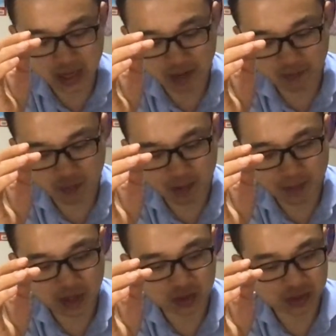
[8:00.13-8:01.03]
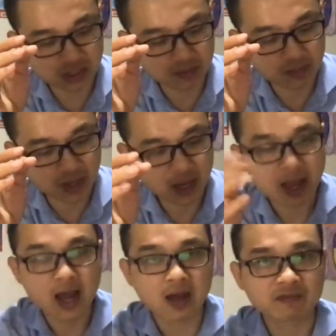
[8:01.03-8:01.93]
I had one patient came back
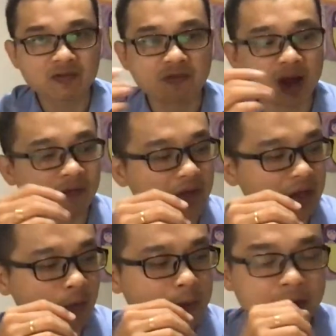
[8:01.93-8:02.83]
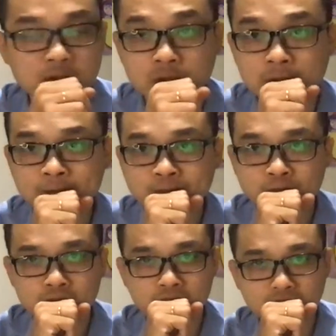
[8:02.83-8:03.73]
after 5 acupuncture.
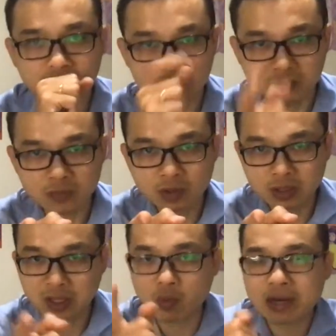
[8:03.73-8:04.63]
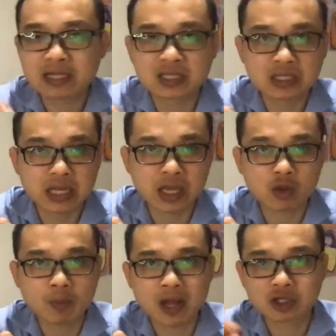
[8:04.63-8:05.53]
Now, when I say
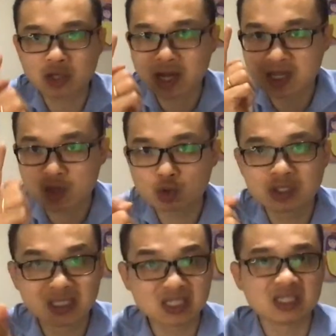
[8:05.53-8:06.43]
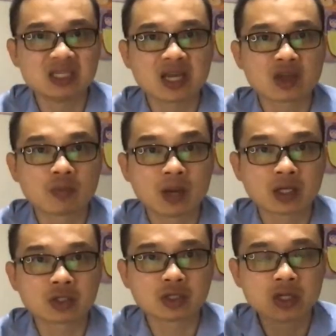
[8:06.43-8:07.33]
acupuncture, I use JIYI
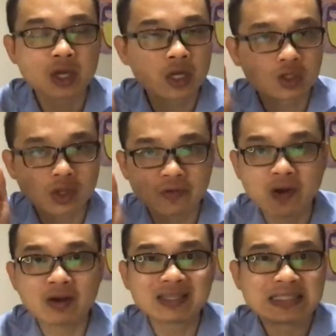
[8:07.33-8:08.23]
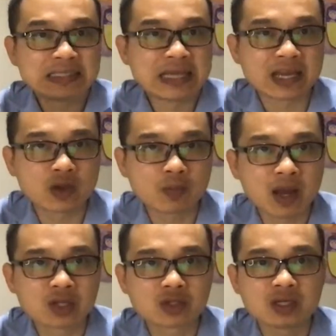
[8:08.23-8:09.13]
Acupuncture. So I found that JIYI
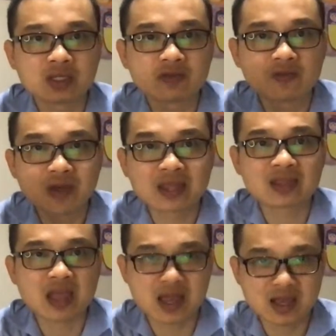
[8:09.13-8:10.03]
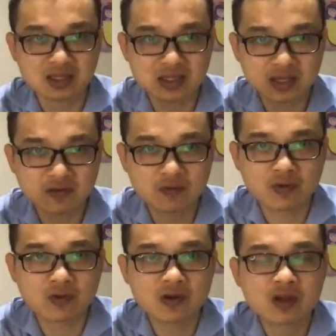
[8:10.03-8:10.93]
Acupuncture is fantastic
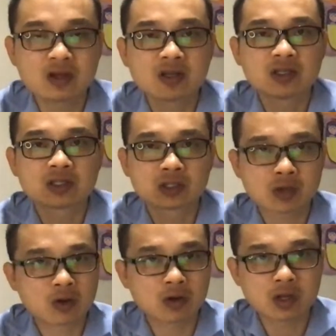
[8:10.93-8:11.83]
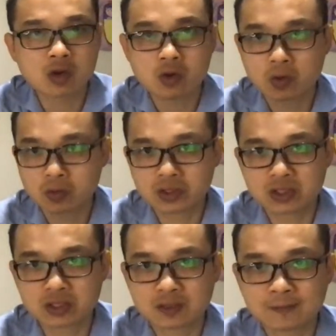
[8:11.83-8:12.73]
for scoliosis.